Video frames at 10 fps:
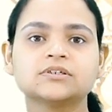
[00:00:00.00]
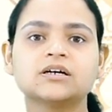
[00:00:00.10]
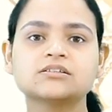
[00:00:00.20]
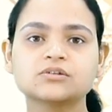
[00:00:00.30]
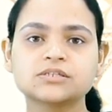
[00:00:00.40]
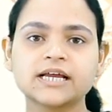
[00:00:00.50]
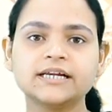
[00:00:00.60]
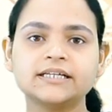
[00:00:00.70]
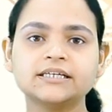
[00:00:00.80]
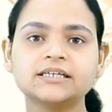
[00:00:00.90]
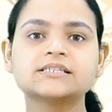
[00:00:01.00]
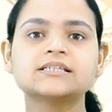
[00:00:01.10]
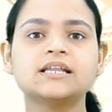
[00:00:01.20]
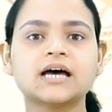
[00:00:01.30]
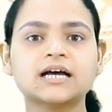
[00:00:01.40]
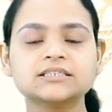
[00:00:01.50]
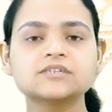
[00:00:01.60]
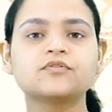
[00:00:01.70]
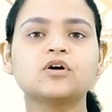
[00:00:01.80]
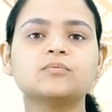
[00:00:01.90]
A society is the
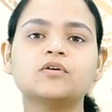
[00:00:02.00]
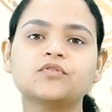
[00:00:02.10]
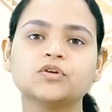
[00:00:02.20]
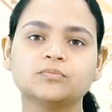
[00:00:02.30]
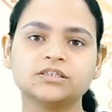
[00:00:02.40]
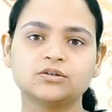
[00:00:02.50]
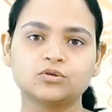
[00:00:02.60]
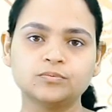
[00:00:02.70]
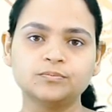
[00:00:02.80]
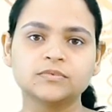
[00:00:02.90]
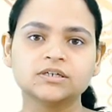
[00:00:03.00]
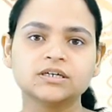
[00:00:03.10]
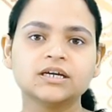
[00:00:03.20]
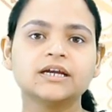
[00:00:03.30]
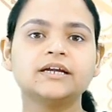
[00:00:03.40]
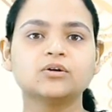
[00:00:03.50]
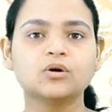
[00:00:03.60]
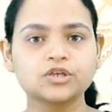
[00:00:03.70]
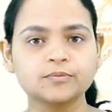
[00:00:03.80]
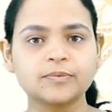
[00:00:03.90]
largest form of human group. It
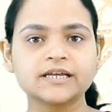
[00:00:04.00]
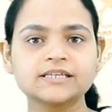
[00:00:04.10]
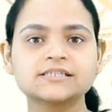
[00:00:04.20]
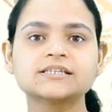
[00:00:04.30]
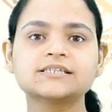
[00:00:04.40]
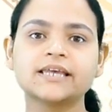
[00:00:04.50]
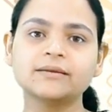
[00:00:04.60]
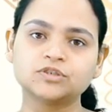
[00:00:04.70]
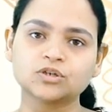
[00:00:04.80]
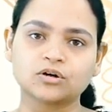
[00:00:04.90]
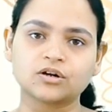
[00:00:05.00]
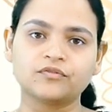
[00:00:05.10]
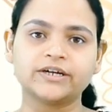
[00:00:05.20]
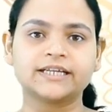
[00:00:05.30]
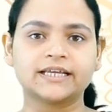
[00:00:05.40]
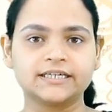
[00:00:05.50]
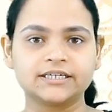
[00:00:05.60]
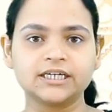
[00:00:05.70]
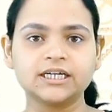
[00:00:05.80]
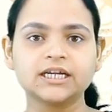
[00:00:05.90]
occupies the same geographic
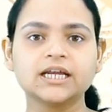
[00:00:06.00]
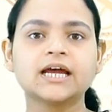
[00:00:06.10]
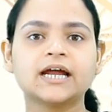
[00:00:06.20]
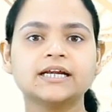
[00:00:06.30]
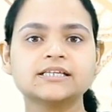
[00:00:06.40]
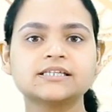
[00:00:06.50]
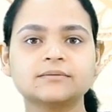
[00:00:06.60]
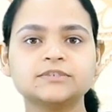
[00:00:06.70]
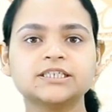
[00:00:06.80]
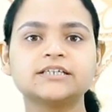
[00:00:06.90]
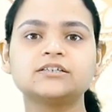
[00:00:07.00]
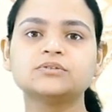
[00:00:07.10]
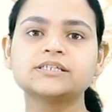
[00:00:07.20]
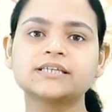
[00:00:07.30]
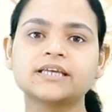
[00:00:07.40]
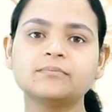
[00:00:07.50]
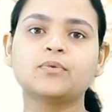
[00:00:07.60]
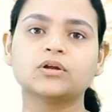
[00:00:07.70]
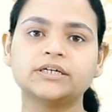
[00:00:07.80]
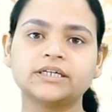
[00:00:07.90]
territory and is subject to the same
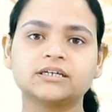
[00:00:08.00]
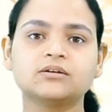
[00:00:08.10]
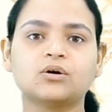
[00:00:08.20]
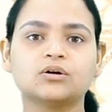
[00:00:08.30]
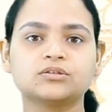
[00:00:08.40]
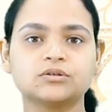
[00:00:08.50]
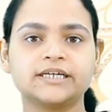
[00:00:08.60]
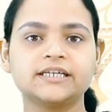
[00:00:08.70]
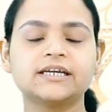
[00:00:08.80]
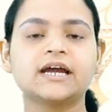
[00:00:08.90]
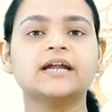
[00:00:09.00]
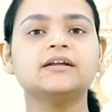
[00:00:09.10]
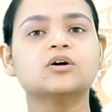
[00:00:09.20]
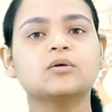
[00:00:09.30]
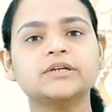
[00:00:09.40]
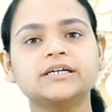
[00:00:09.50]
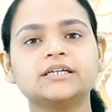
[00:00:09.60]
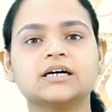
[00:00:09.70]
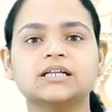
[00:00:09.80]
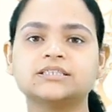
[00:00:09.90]
political authority and
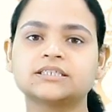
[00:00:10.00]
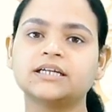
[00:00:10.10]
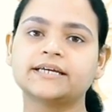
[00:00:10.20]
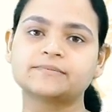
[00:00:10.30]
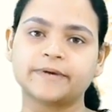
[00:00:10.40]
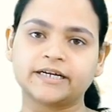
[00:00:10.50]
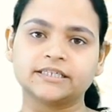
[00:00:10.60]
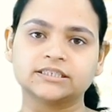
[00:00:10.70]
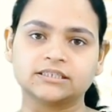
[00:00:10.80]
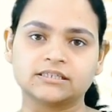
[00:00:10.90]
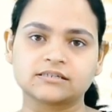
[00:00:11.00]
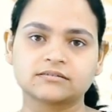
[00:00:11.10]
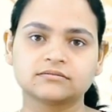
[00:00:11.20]
dominant cultural expectations.